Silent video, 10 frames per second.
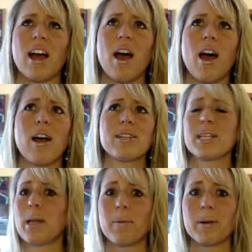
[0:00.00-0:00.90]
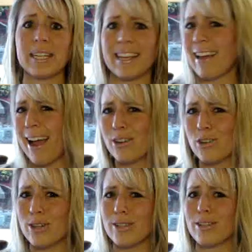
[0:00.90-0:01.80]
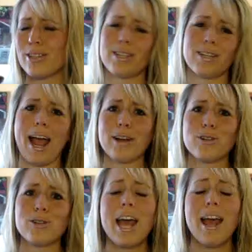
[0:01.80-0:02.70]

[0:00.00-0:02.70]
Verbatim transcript: uh, celebrities like actresses and actors,